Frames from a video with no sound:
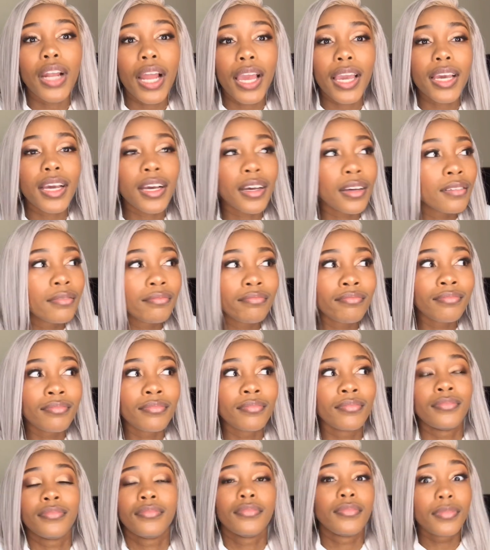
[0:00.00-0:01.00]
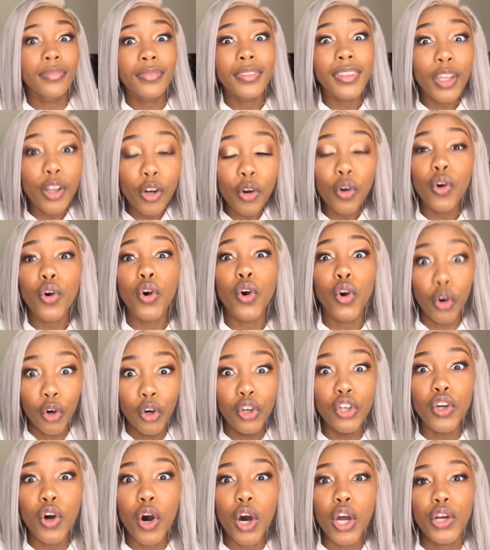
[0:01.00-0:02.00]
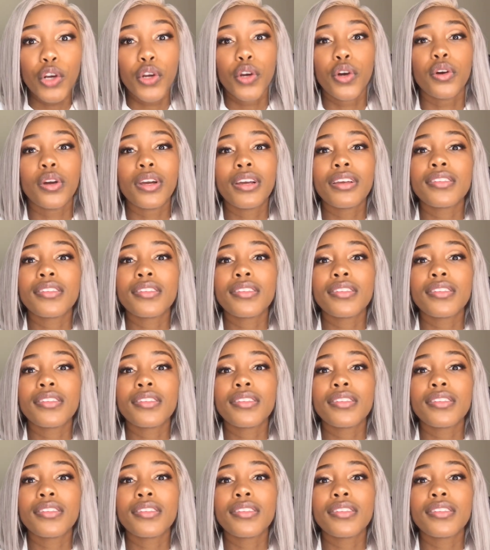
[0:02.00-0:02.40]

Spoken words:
Like they look good on her.